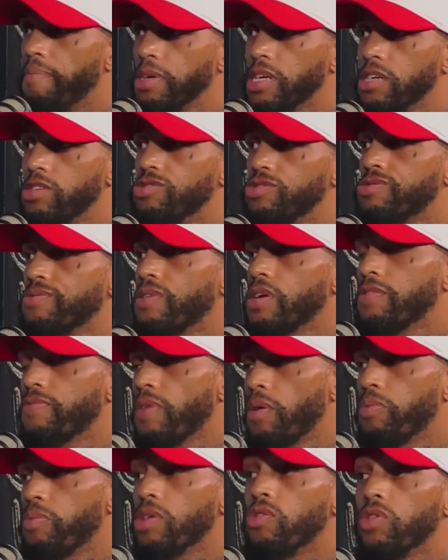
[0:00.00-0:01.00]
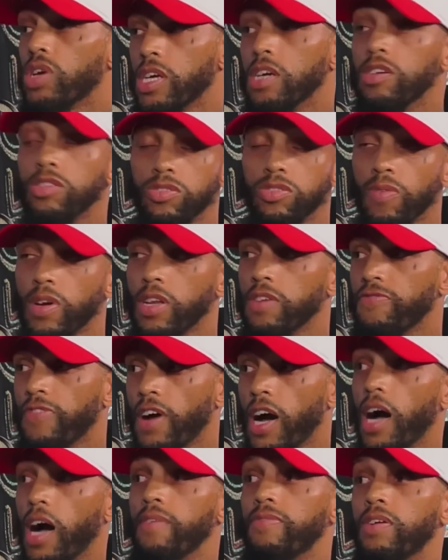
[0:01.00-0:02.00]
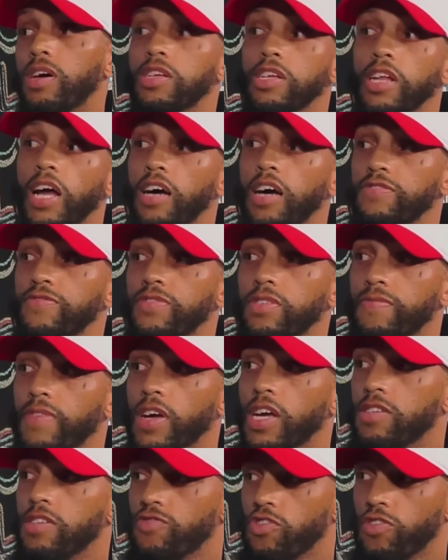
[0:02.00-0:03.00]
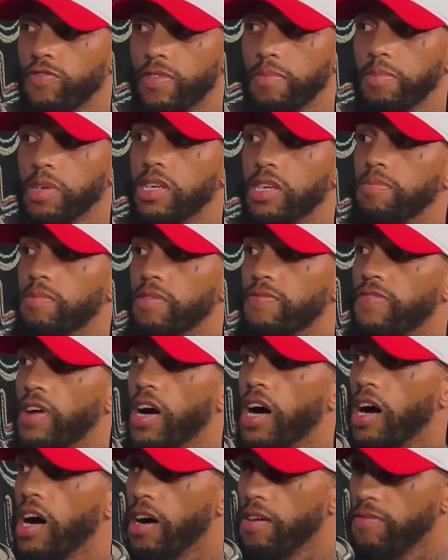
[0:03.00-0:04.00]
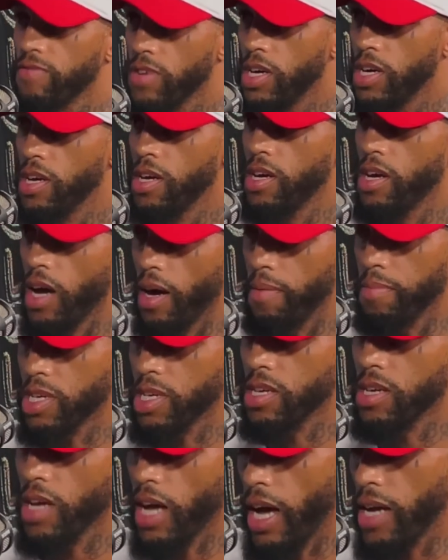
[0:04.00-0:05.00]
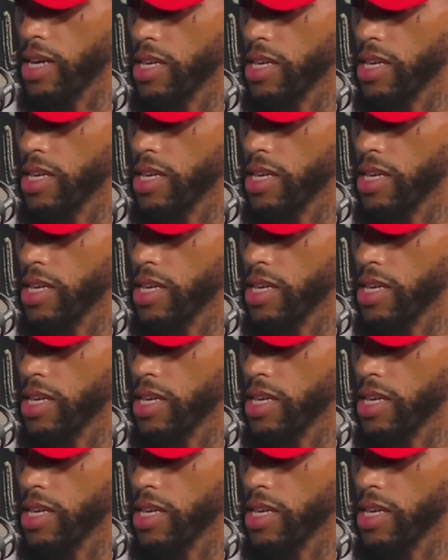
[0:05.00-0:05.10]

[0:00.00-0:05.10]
gonna give you 25. We gonna get $2,500 for the Range Rover. I'm gonna keep the 5." I